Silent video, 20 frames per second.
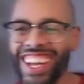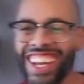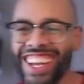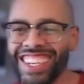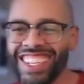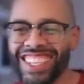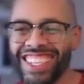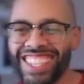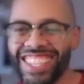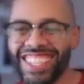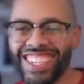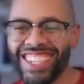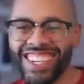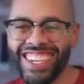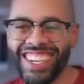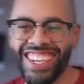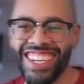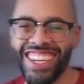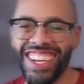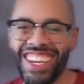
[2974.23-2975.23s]

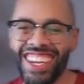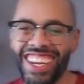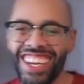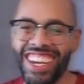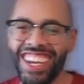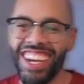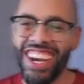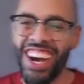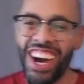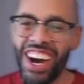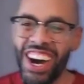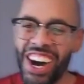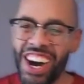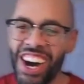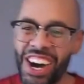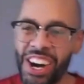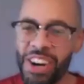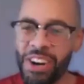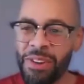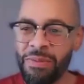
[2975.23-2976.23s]
Excellent.
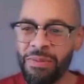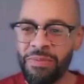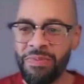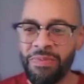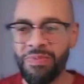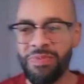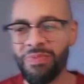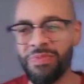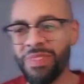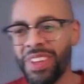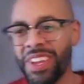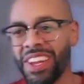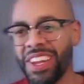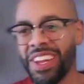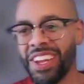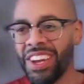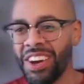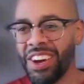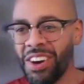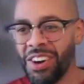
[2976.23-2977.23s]
Um,
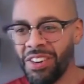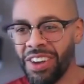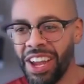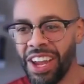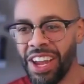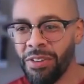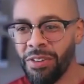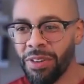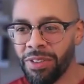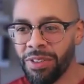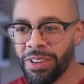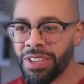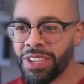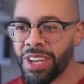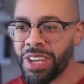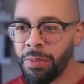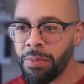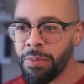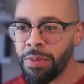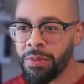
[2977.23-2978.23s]
okay, well, there's
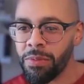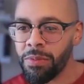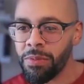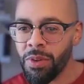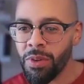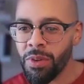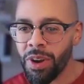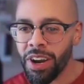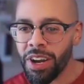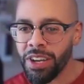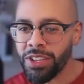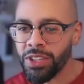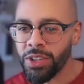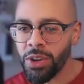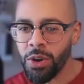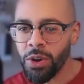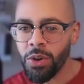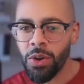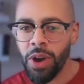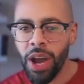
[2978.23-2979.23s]
a couple more.
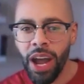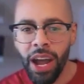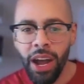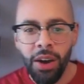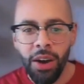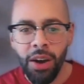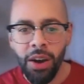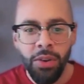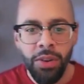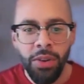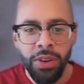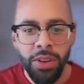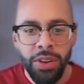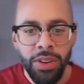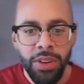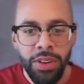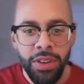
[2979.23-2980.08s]
So how?